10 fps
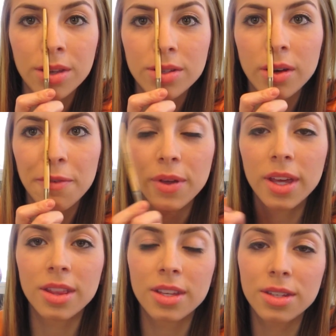So I feel
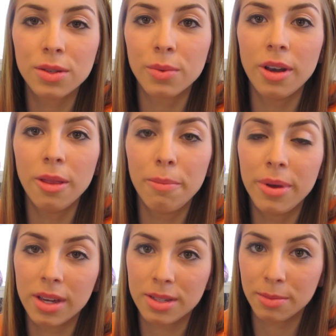like this is one of the
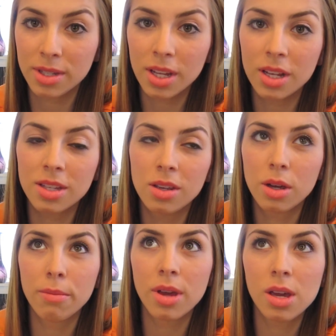biggest mistakes that you
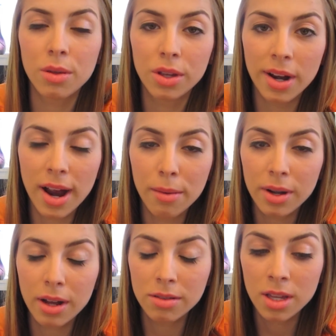can make with your
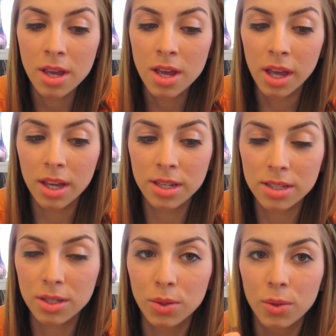eyebrows
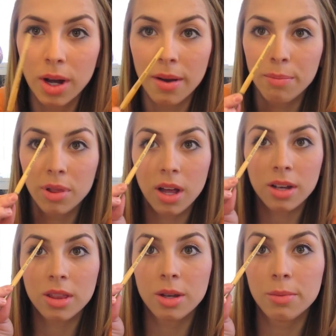is to
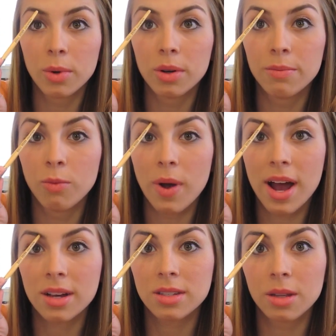pluck them or
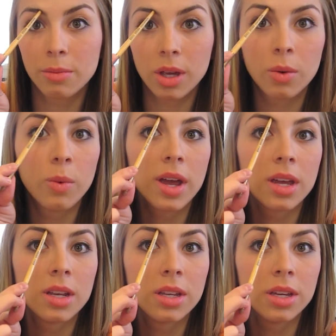wax them like
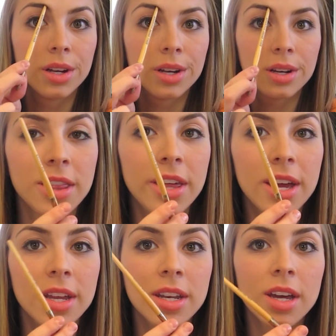way in here.
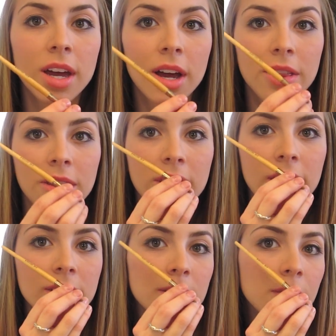Then the
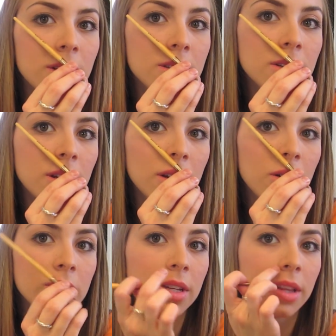next one is you're going to
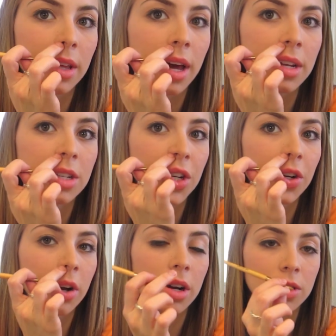go to the edge of
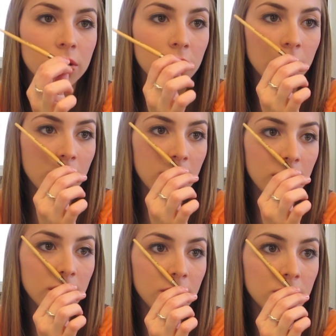your nostril
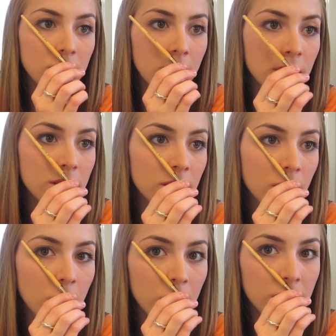and to the
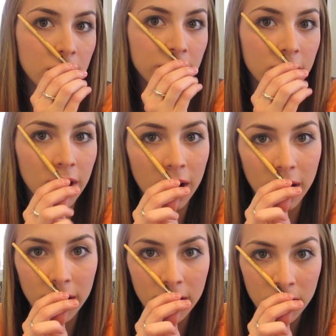corner of the
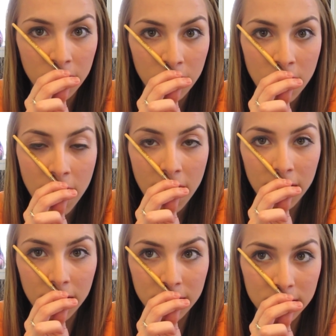eye
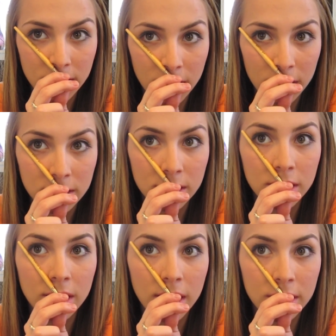and to
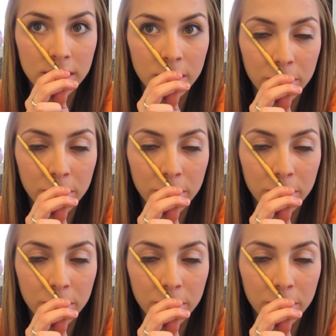the end of the